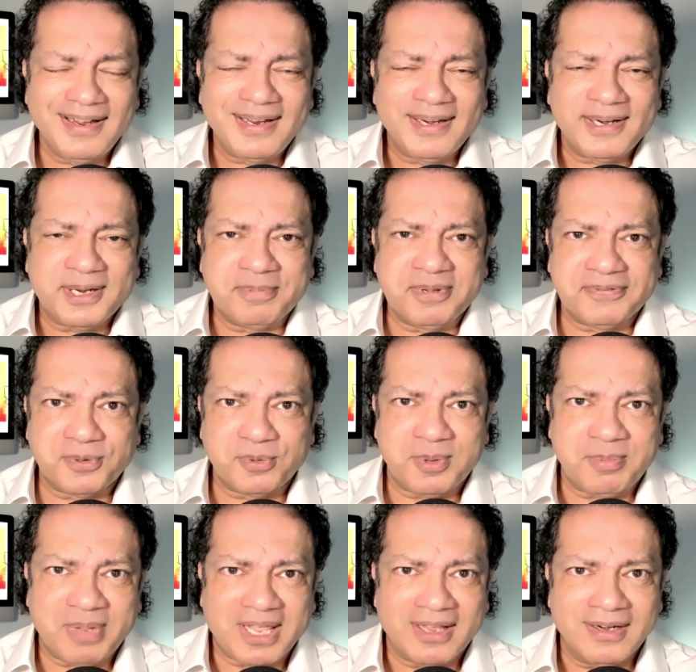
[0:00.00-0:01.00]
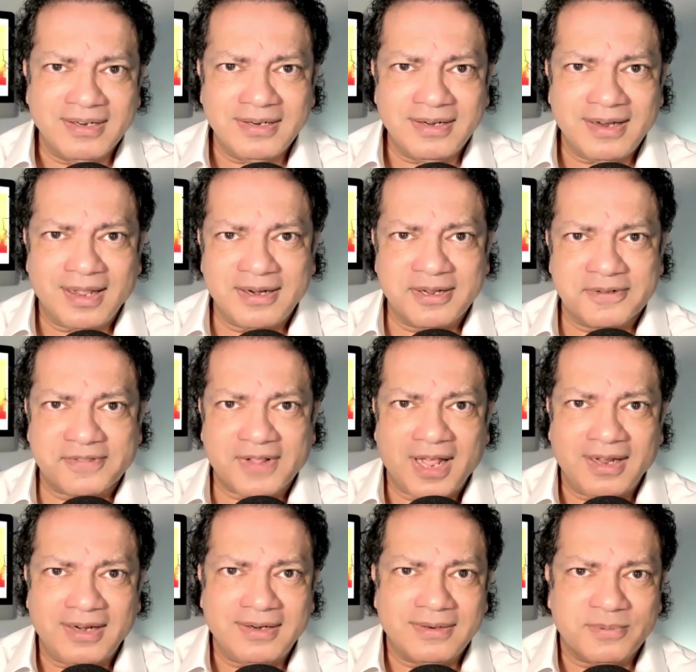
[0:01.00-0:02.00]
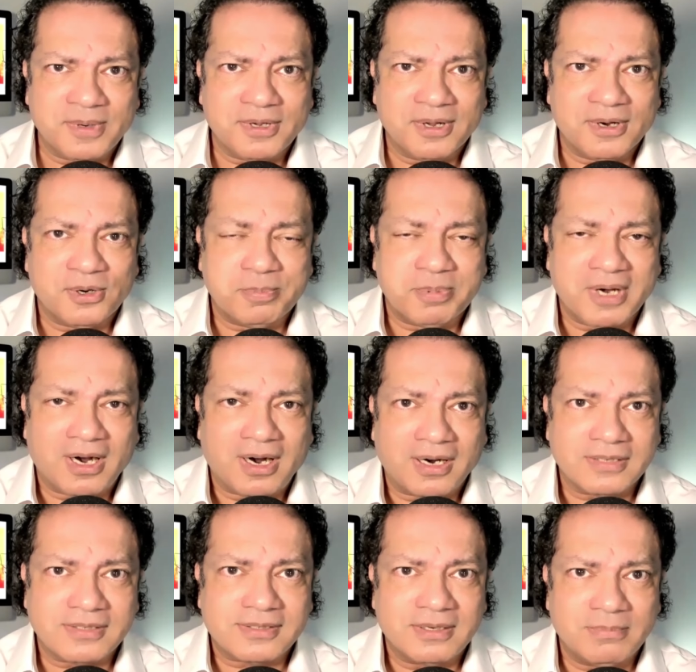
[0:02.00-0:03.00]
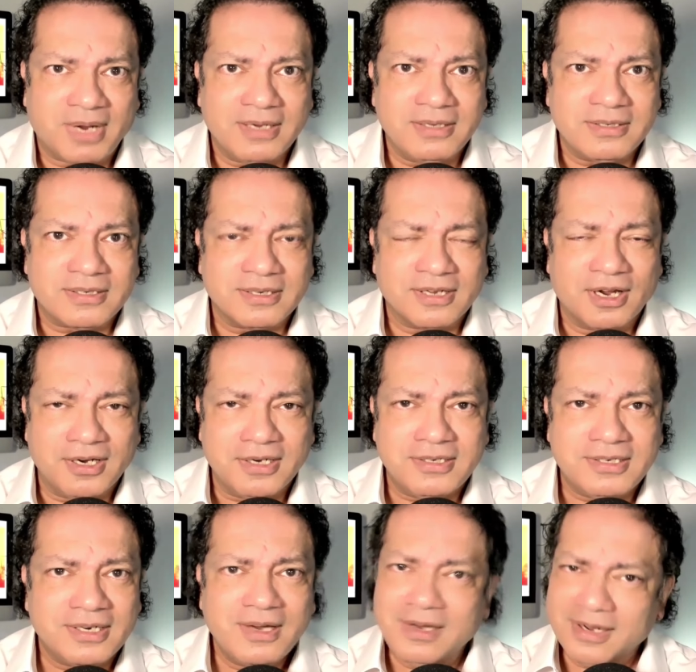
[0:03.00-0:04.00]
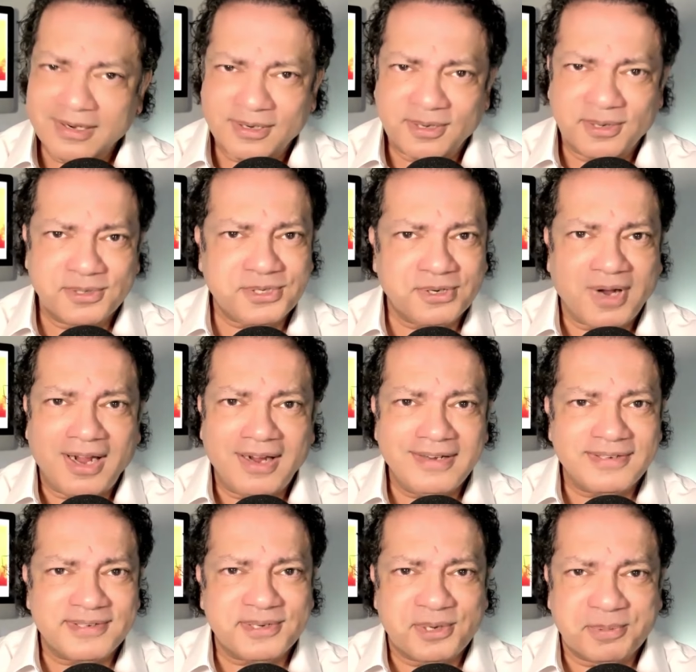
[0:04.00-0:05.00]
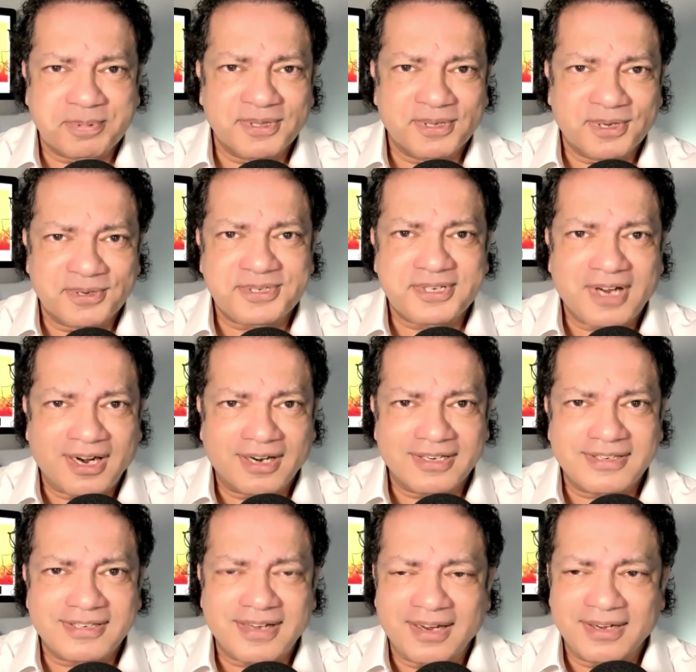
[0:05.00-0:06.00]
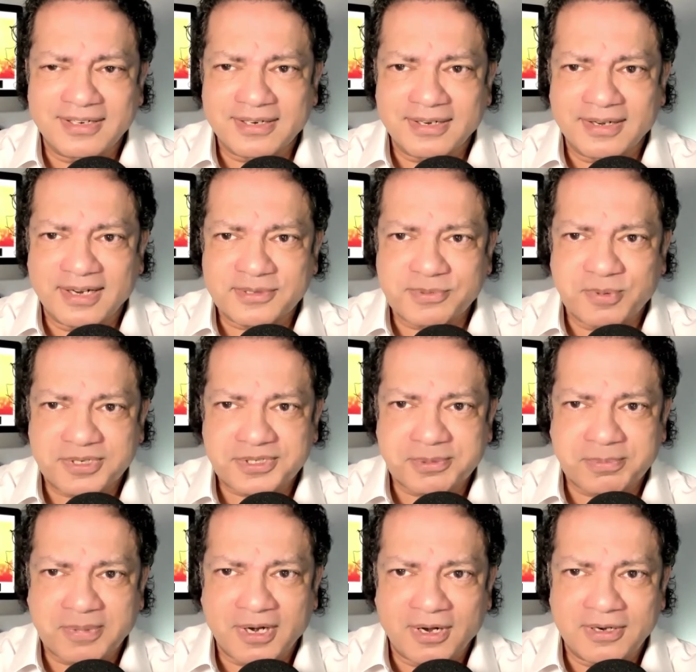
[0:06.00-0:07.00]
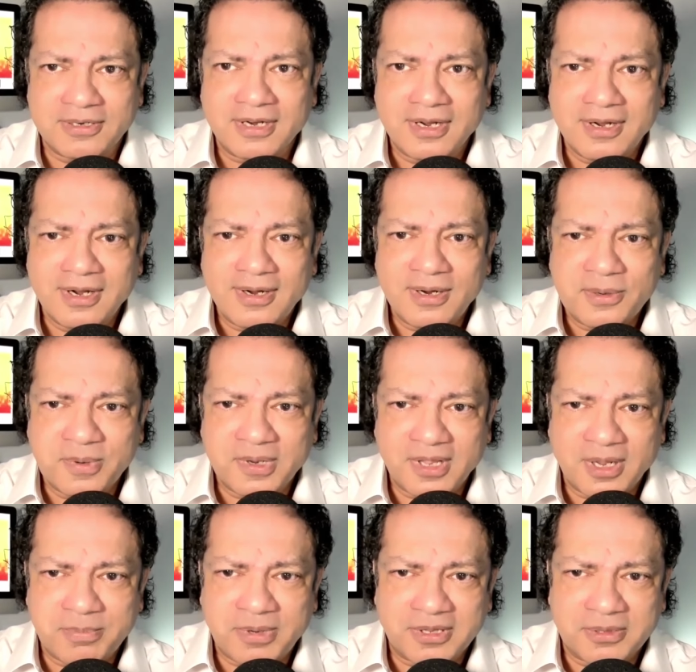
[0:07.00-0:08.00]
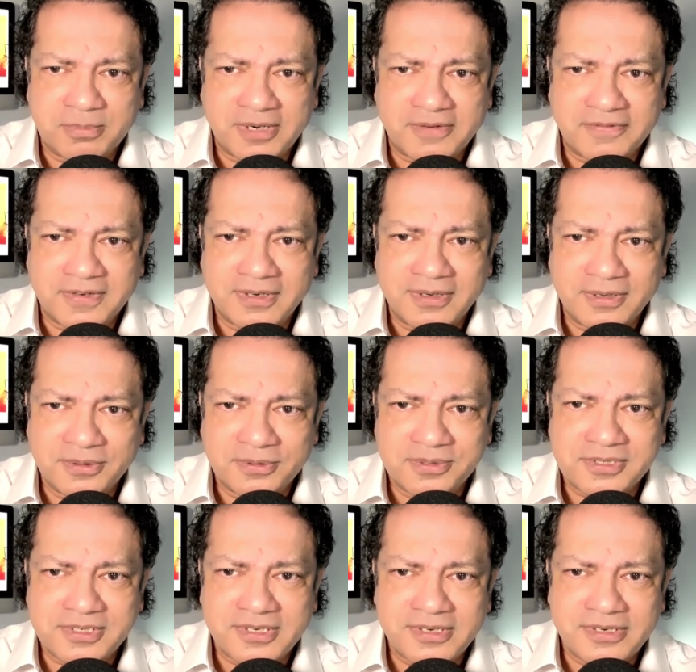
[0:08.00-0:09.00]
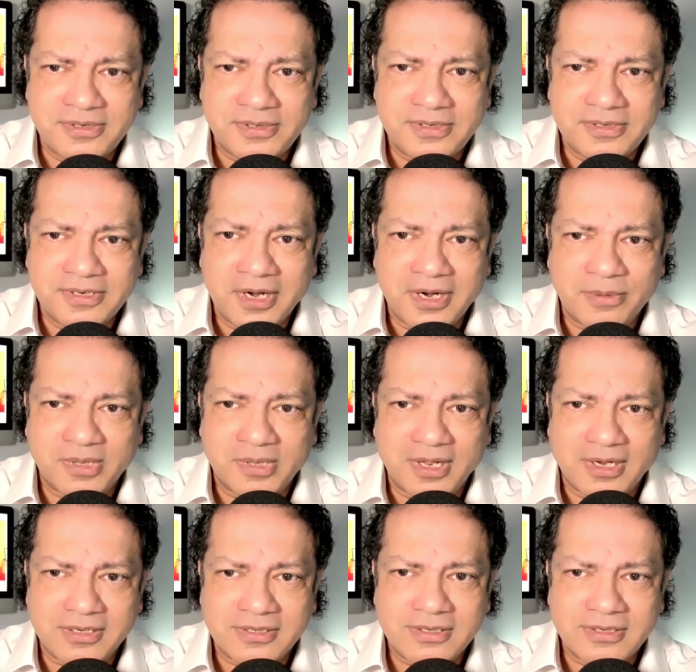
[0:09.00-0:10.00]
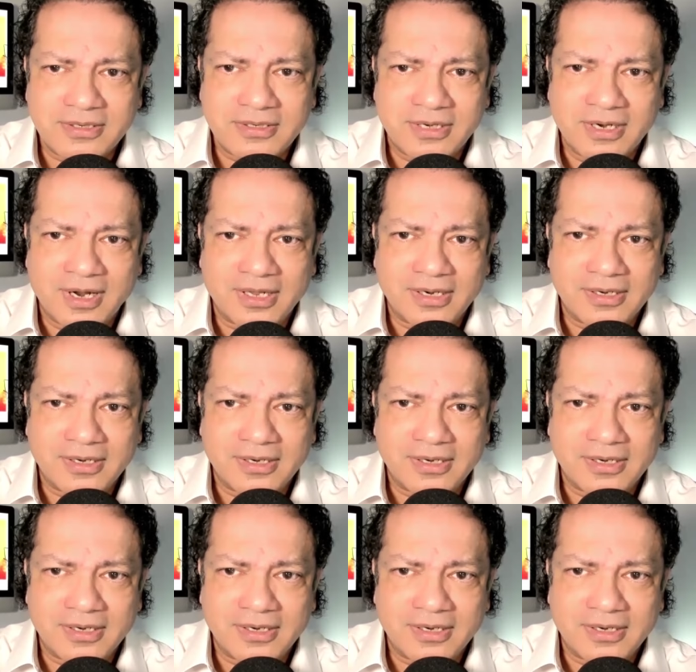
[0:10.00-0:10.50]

Now, before we begin any of that, we're going to open our hearts and minds to God. Close your eyes, open those hearts, and let's worship along with our brother Marvin, who's with us tonight.